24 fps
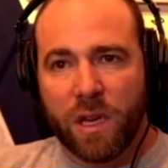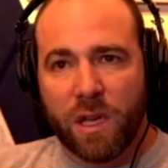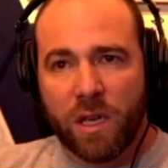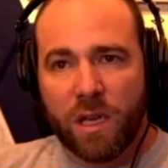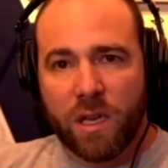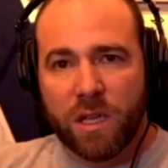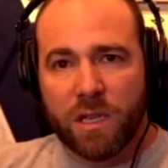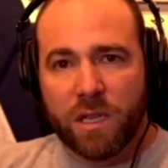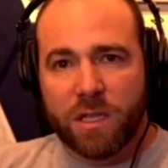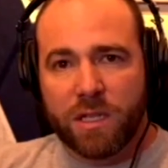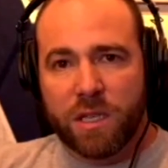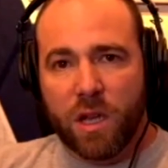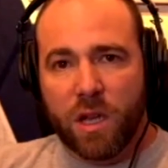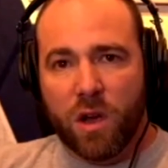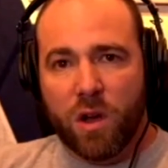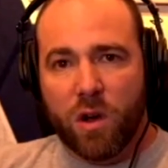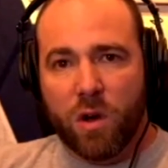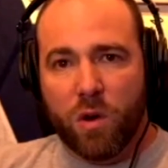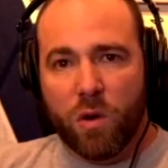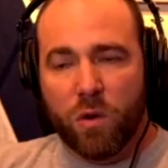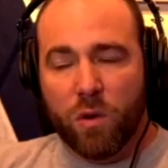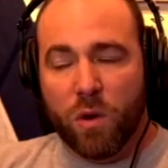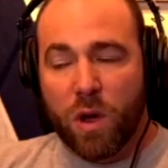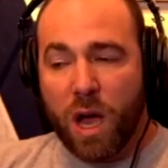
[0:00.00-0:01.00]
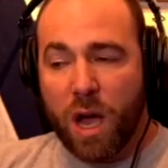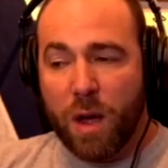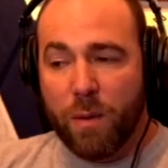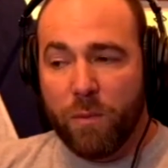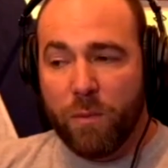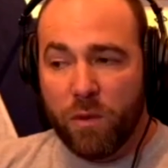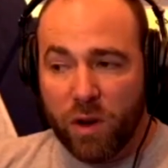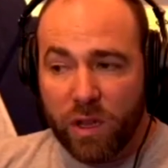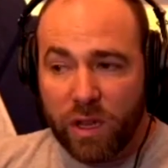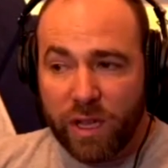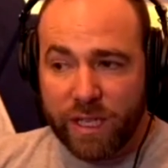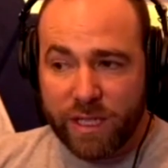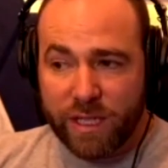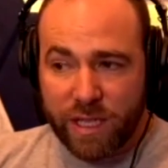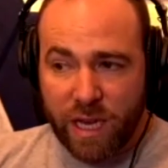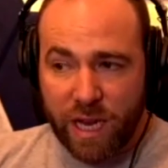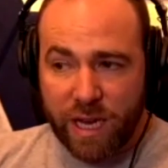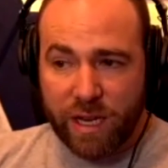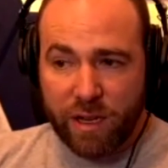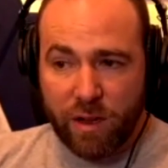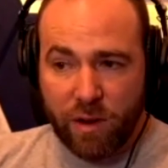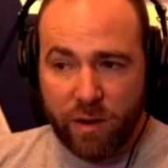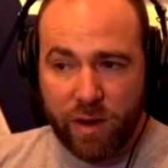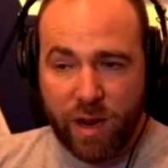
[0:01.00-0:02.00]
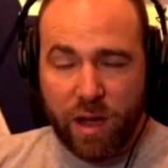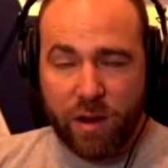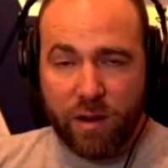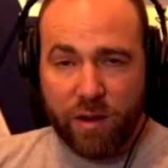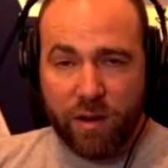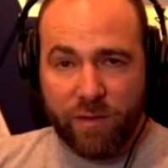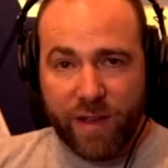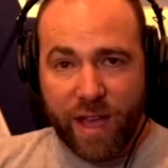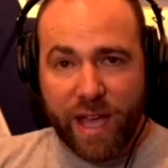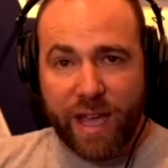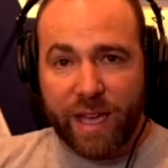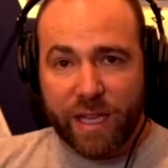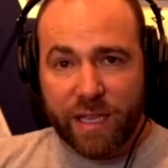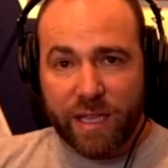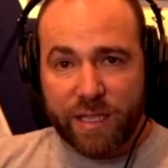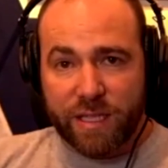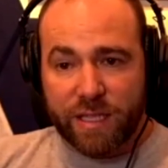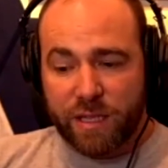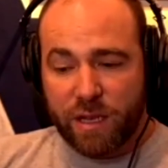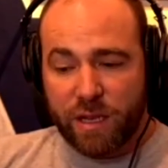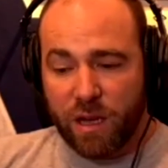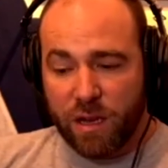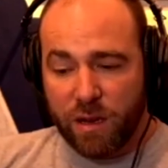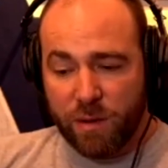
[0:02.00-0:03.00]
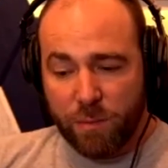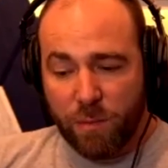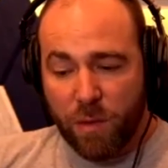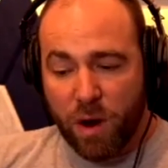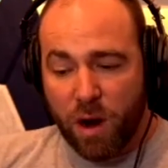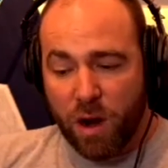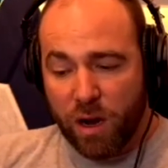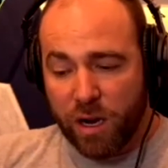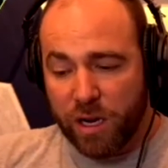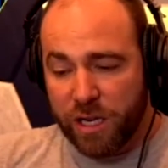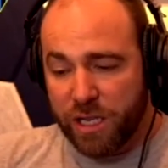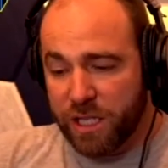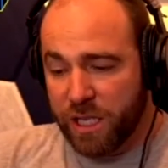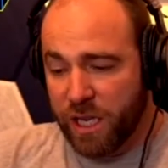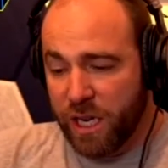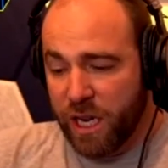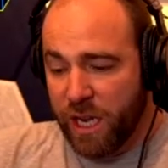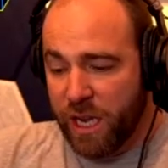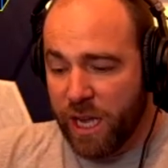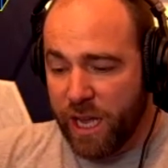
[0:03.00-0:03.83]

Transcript: So I'm really excited to go down to Vegas on March